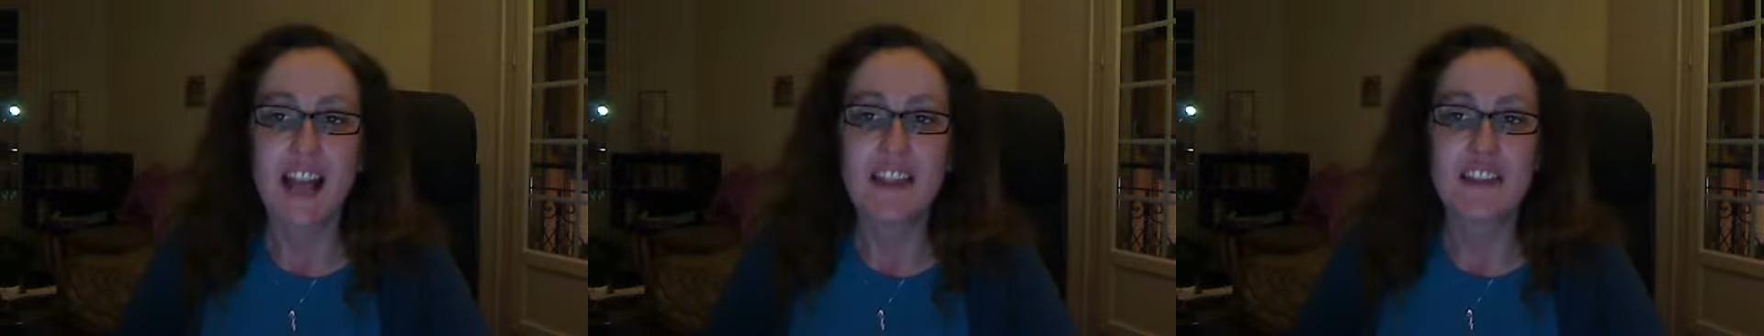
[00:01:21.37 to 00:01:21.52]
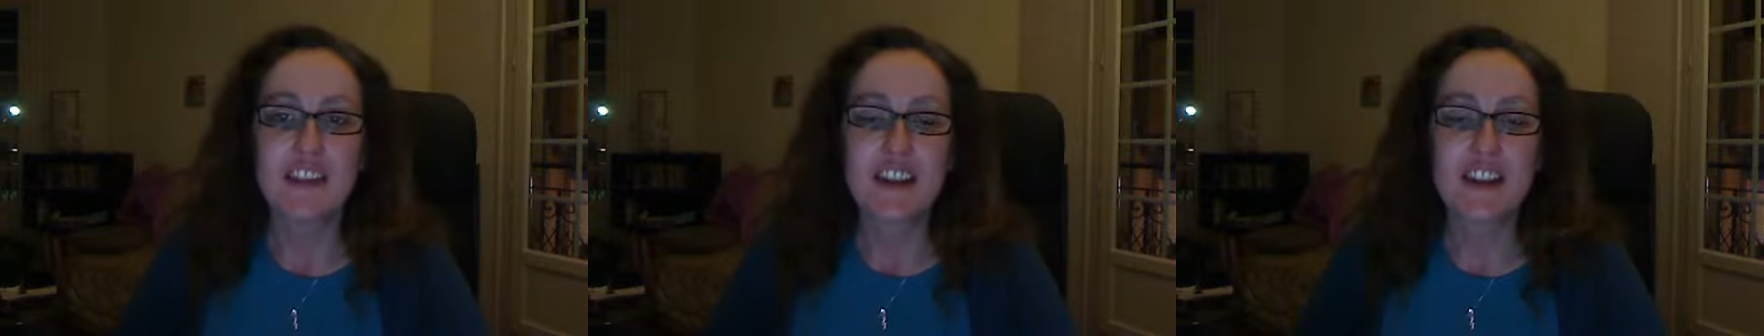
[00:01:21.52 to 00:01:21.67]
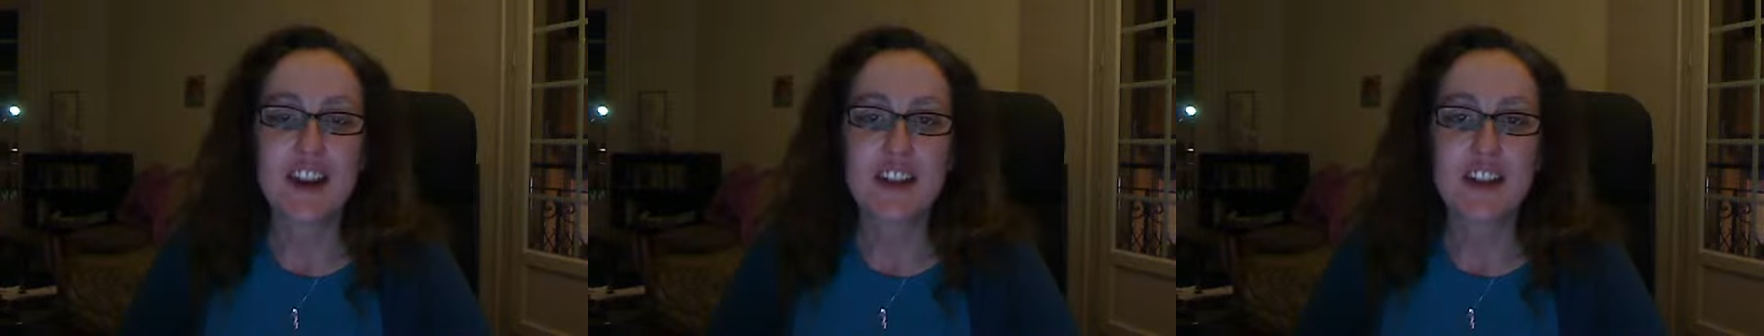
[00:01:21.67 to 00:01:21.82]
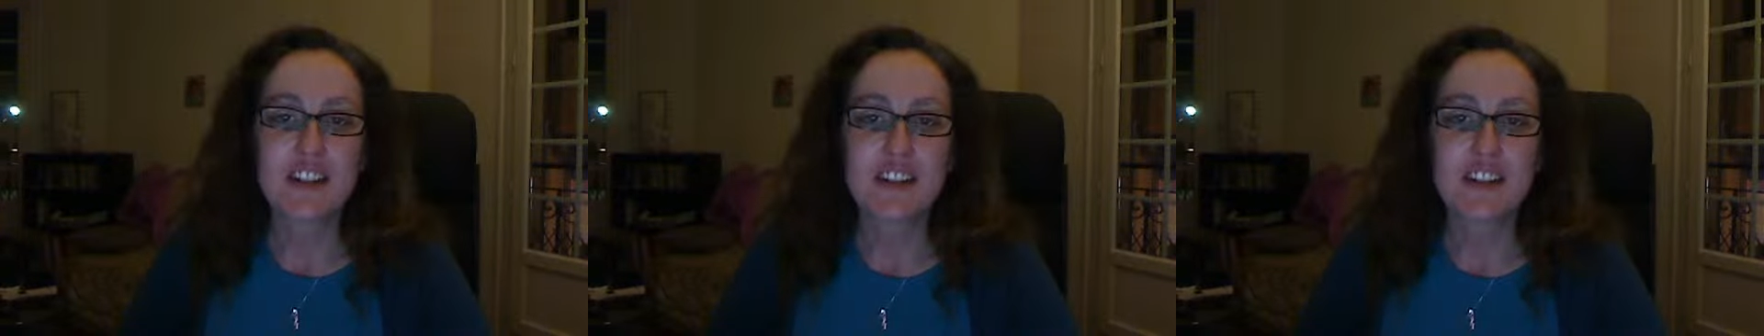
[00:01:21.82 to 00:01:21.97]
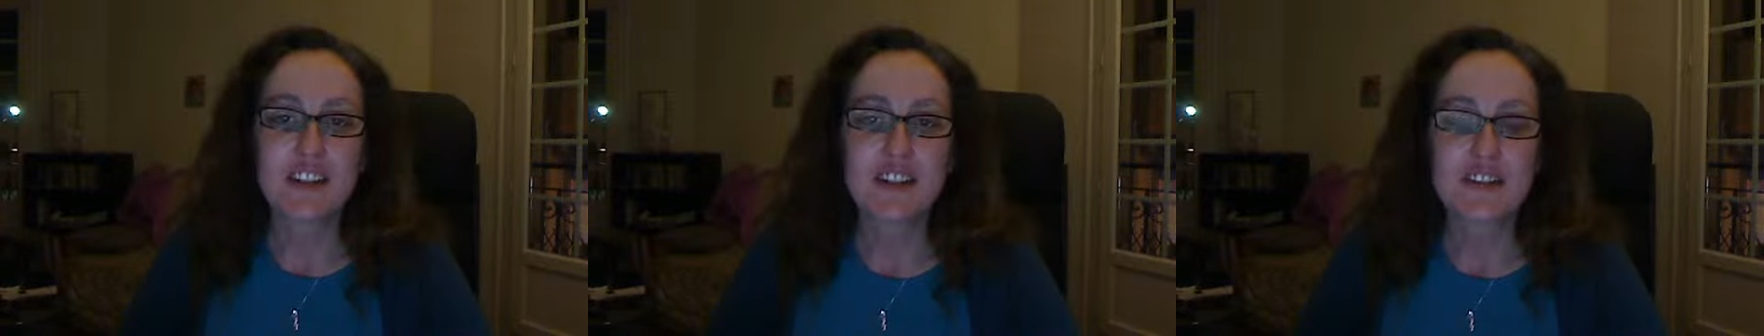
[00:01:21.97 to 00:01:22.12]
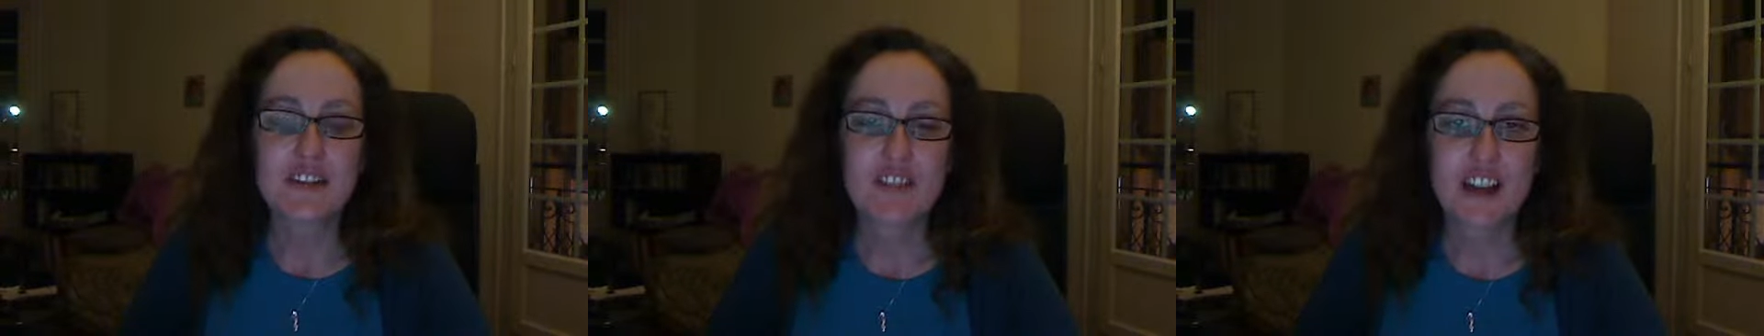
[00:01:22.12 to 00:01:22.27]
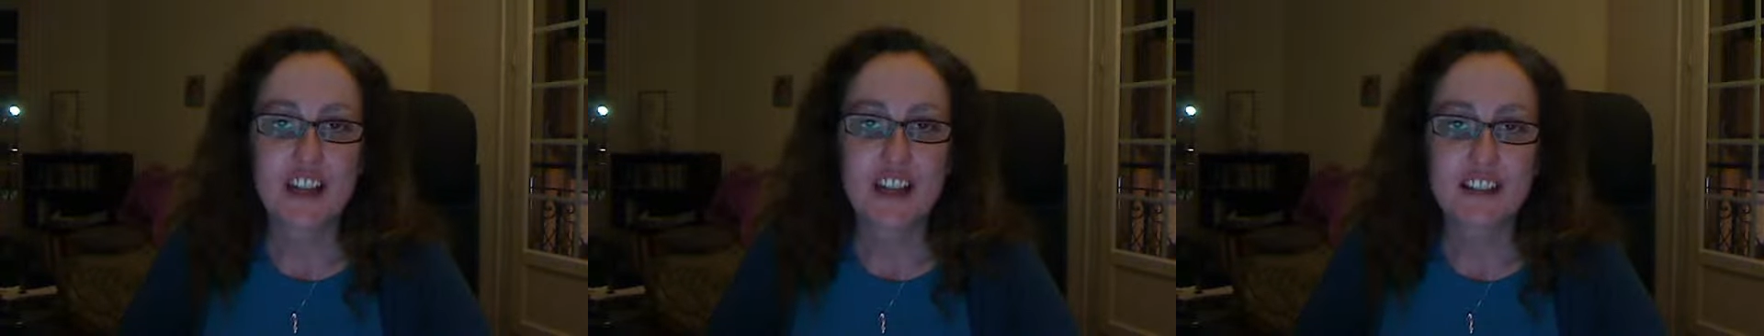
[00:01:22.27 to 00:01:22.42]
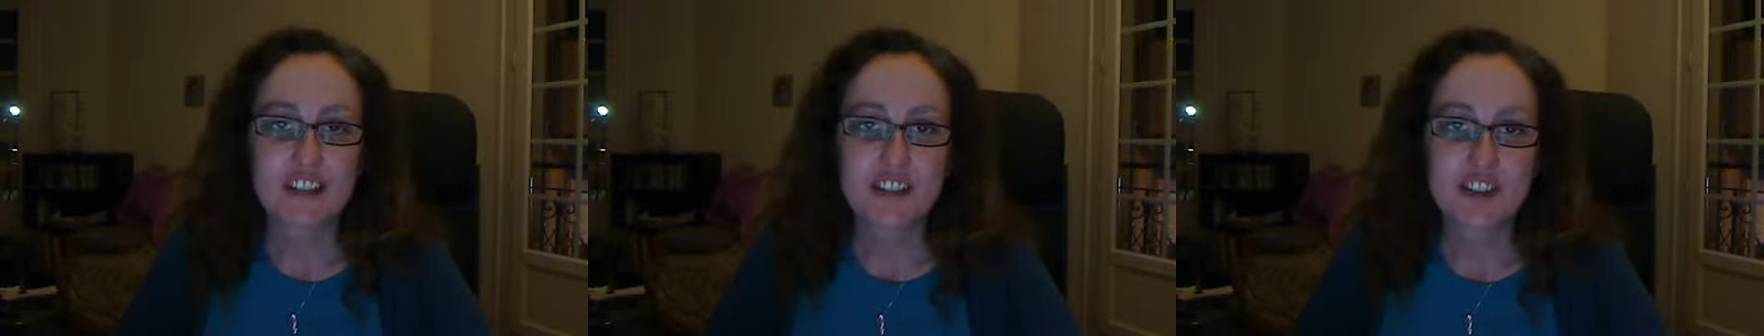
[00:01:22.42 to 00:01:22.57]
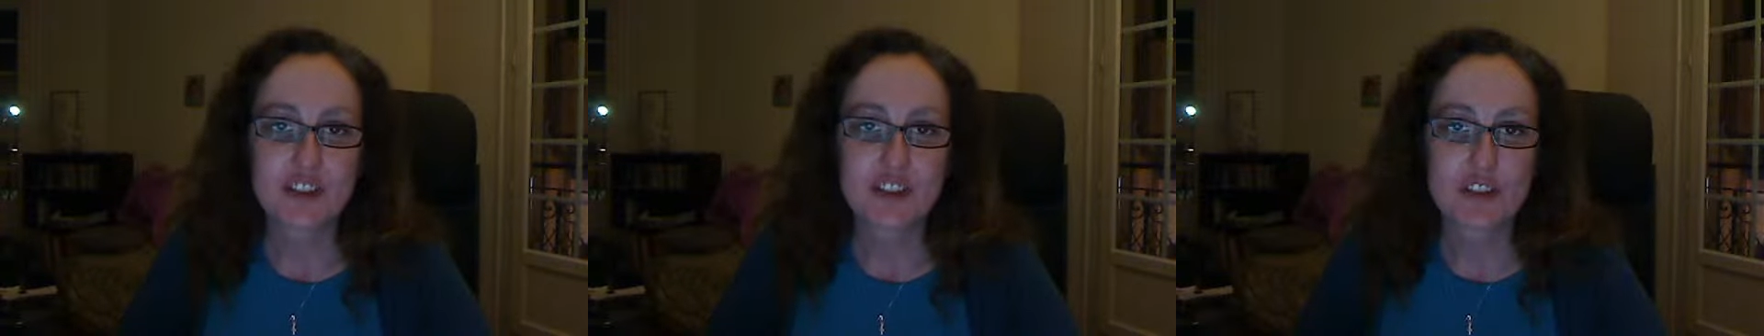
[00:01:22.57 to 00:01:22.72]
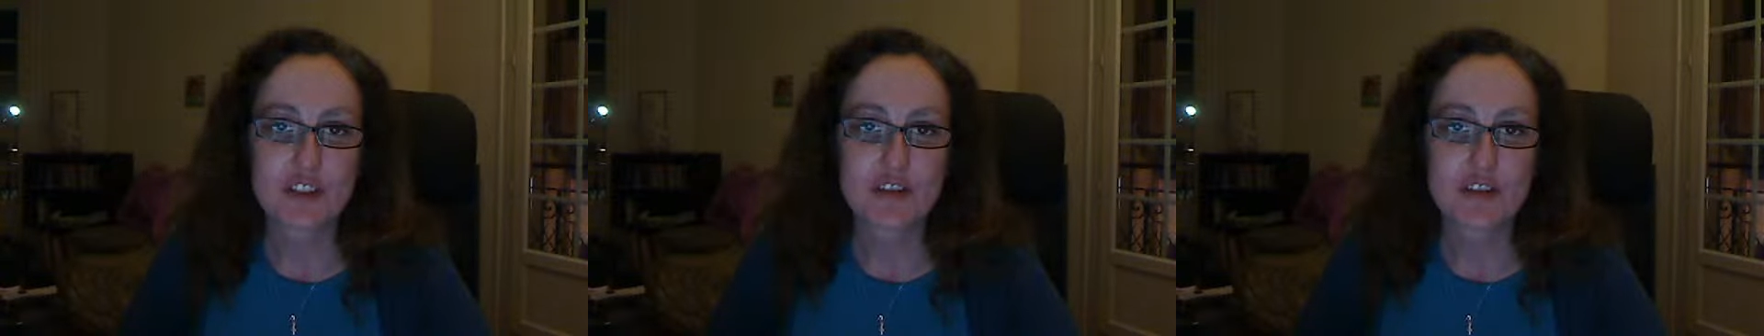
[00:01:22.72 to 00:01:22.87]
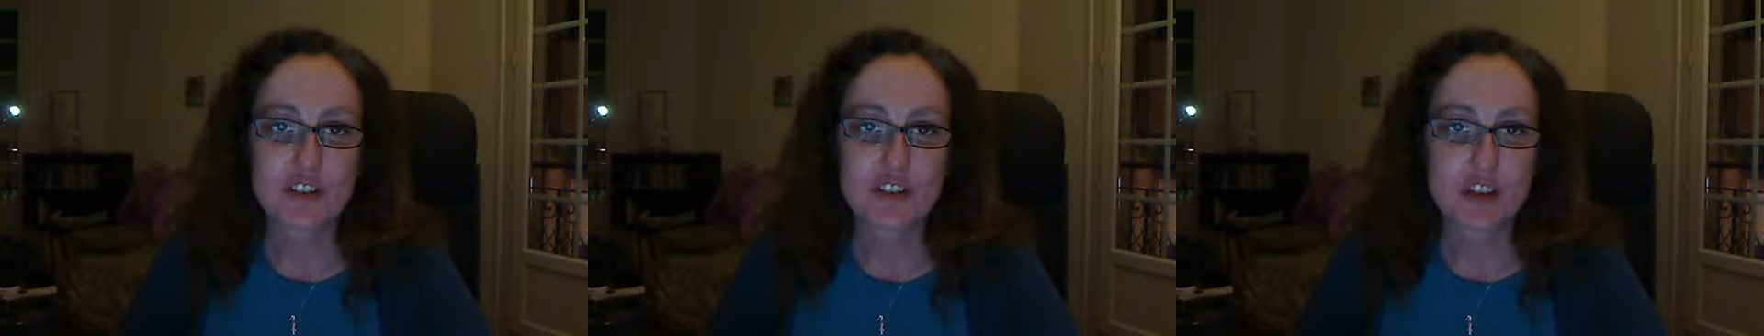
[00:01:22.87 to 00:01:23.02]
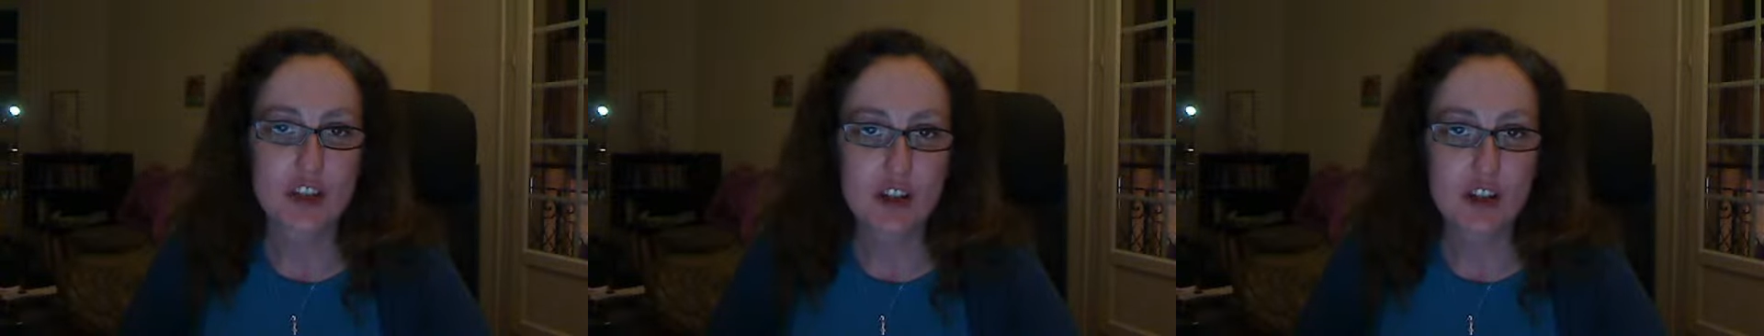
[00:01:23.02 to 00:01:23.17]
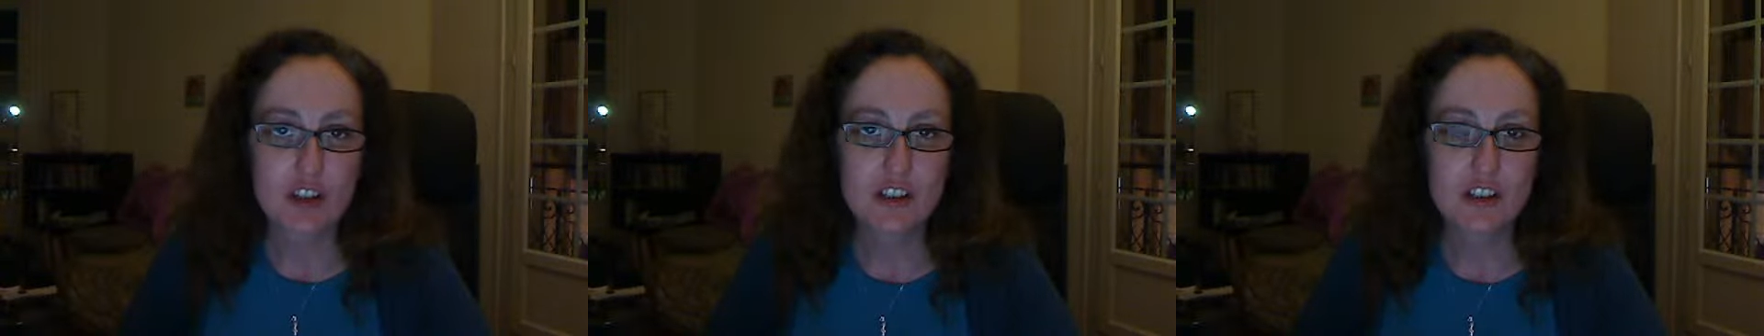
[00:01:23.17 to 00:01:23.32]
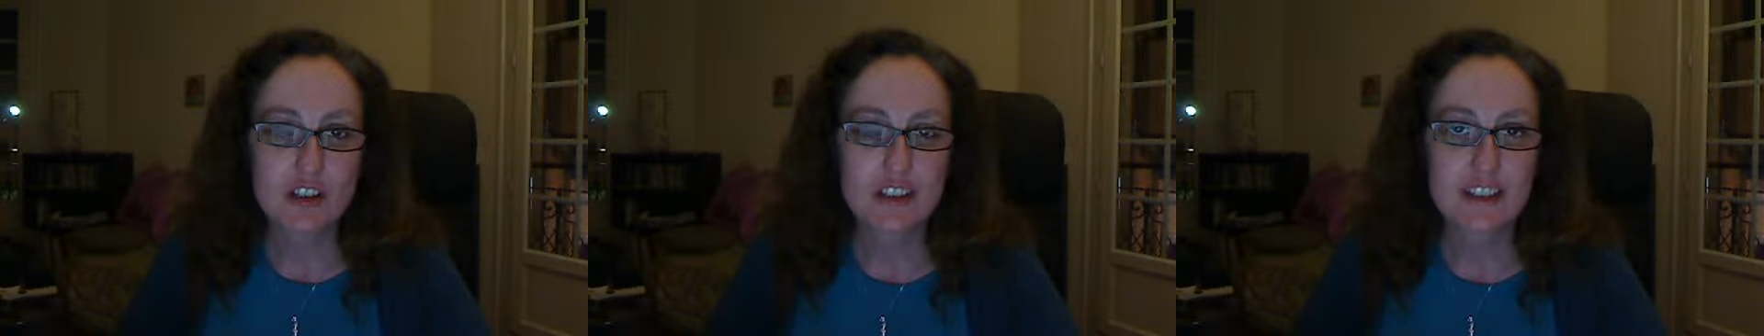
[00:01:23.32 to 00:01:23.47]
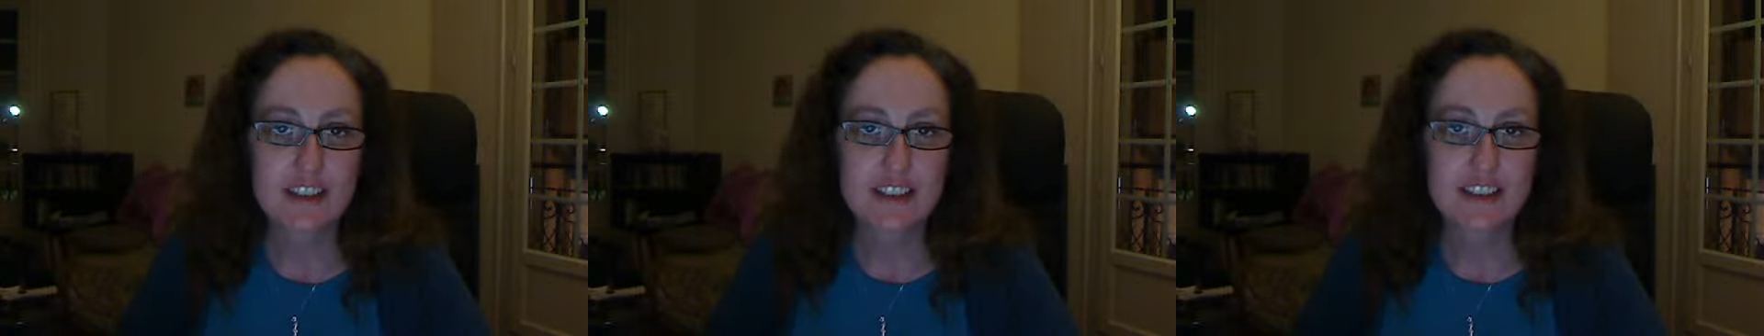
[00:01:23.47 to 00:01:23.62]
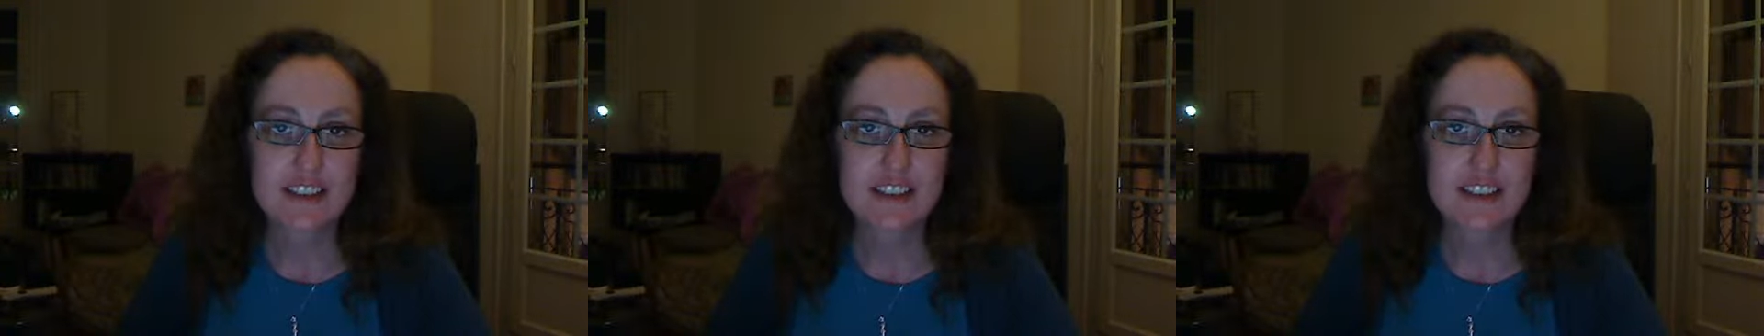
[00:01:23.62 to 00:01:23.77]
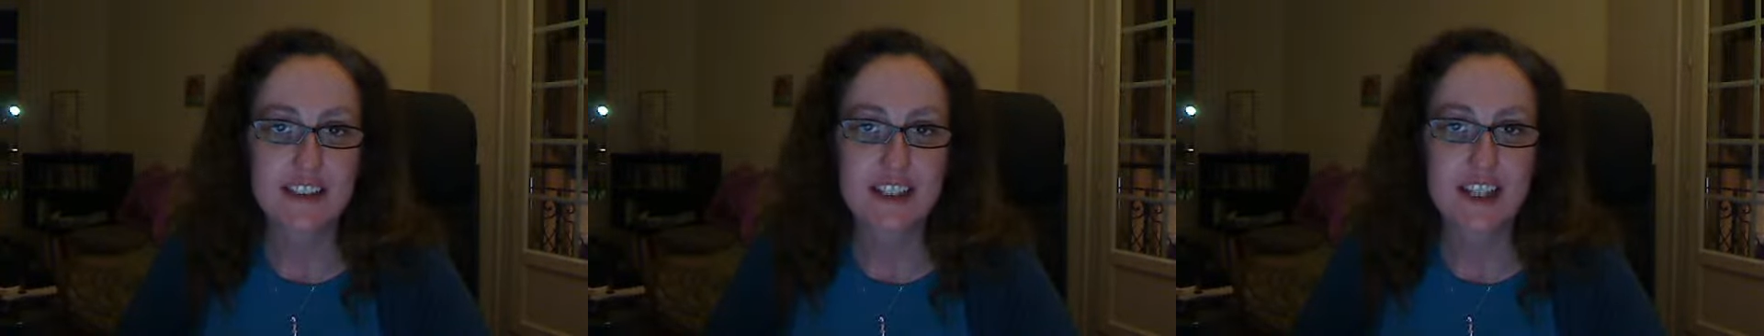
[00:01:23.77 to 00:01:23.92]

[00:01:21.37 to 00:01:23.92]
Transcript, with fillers: The other advantage of chocolate